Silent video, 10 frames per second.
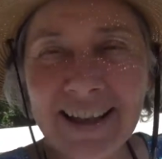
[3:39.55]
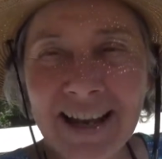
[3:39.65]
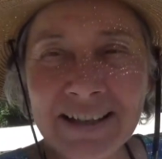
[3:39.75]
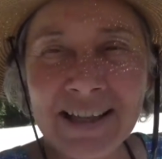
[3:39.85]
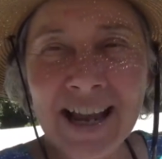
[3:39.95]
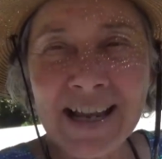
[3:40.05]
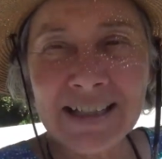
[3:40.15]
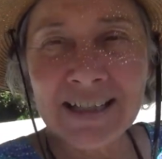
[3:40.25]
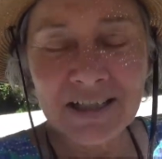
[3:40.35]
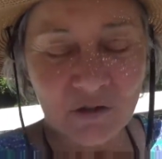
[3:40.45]
and that
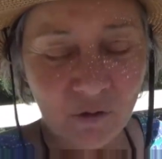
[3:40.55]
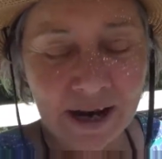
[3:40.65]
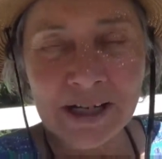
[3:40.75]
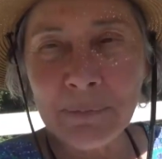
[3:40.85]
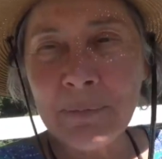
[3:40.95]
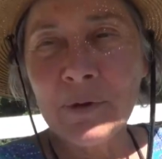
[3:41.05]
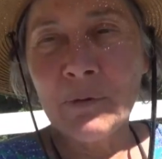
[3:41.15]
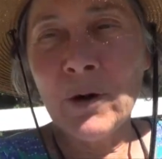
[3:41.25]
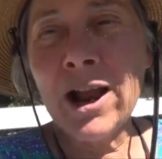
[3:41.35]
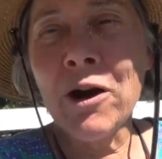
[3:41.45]
is right up the
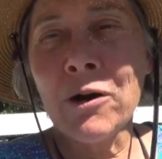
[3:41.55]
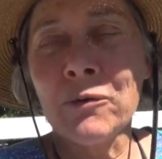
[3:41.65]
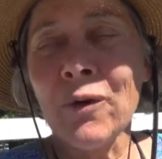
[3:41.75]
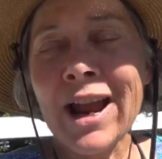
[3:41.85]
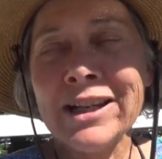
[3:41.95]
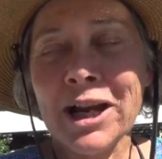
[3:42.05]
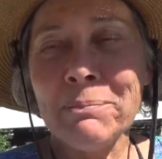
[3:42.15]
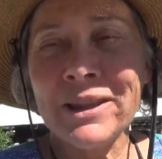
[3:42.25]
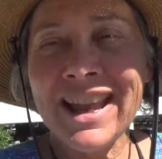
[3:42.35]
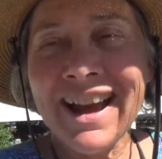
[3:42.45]
realm, right
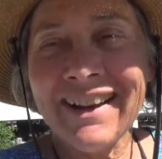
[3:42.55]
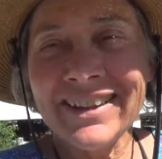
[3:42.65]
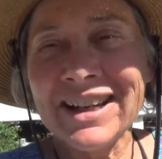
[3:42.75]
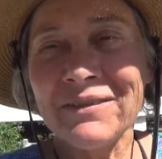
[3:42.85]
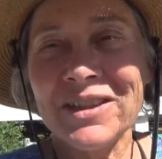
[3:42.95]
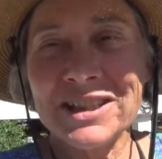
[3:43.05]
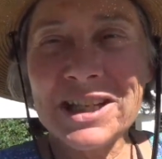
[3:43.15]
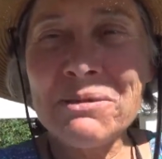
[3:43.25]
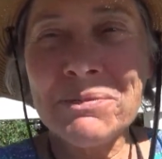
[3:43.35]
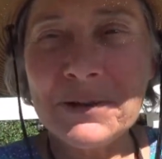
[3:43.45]
up the alley of the
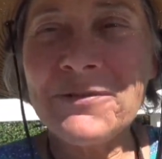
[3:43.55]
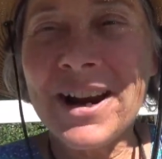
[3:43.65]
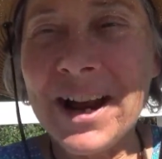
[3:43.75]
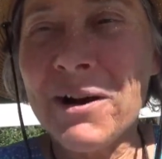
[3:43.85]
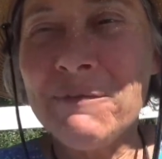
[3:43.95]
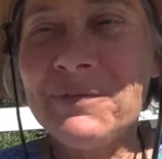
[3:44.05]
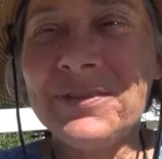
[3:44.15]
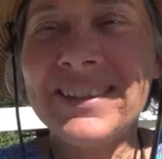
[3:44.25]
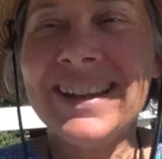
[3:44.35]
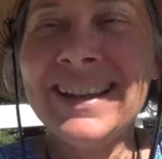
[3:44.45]
demon realm.
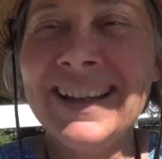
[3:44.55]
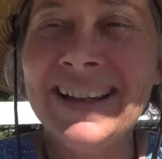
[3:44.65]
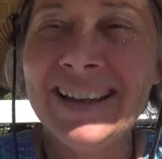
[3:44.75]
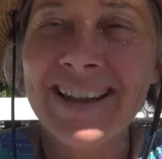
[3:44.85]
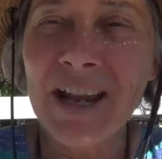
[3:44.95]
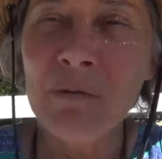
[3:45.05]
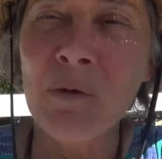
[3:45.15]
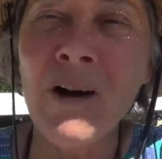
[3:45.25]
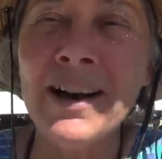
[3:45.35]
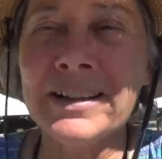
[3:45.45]
They
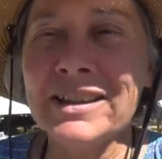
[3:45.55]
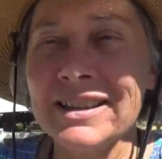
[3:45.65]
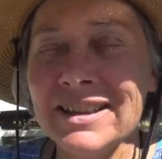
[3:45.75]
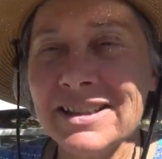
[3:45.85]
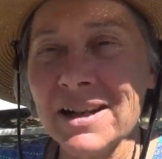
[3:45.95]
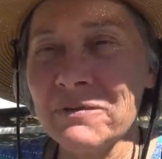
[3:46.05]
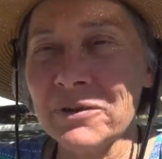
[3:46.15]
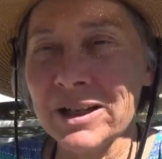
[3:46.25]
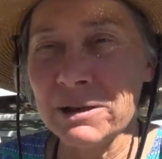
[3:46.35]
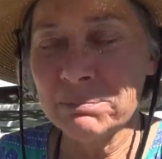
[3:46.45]
want
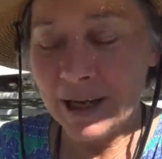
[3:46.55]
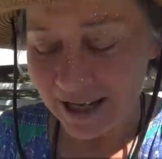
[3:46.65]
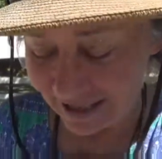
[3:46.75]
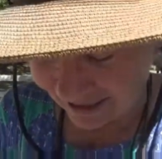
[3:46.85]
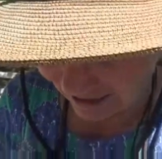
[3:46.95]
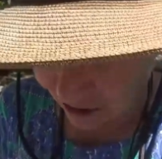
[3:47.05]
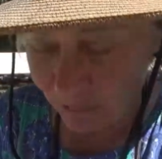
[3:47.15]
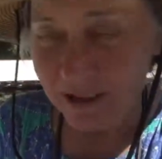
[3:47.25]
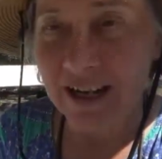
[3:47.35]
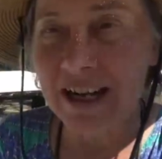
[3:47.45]
suffering and pain and
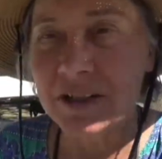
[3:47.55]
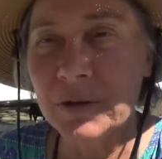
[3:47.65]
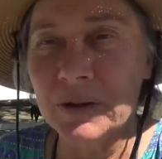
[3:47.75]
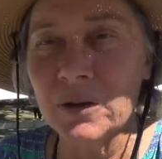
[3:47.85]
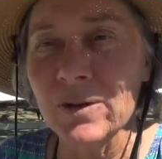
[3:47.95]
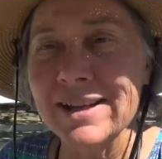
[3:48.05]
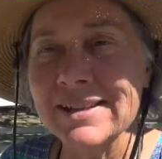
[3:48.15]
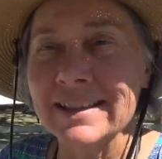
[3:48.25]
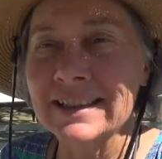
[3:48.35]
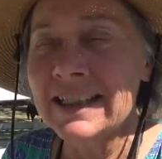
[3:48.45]
humankind to
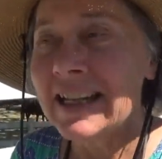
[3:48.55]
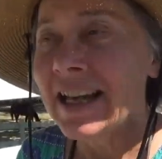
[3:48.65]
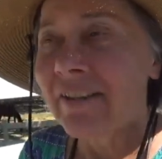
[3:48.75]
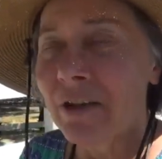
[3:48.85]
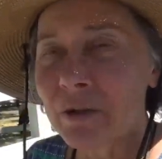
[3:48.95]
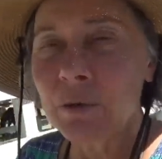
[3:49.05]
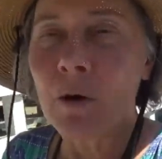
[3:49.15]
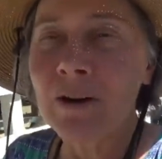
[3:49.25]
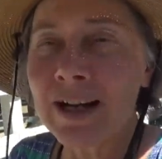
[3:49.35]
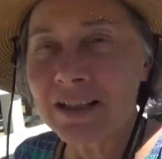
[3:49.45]
increase, and they'll do
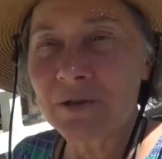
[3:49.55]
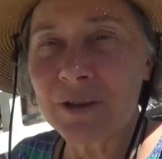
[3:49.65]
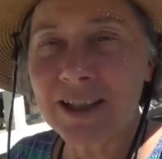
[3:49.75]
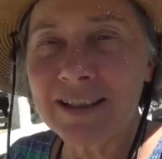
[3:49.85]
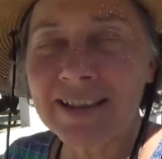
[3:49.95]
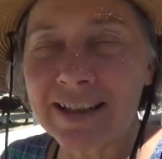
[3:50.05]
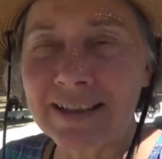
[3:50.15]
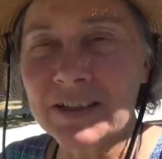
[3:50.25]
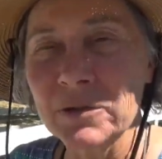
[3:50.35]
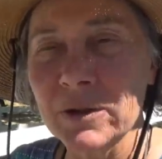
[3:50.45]
all kinds of tricky
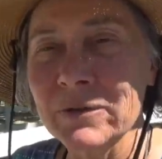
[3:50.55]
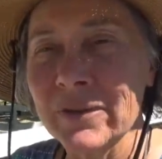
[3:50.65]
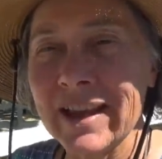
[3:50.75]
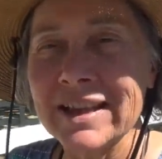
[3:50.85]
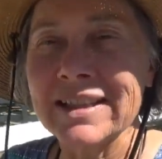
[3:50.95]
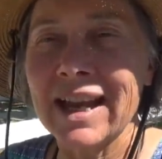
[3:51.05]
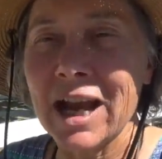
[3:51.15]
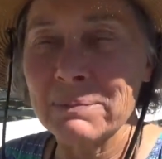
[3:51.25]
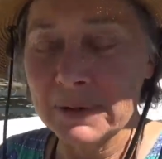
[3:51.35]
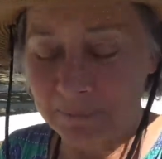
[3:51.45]
things in order for that to happen.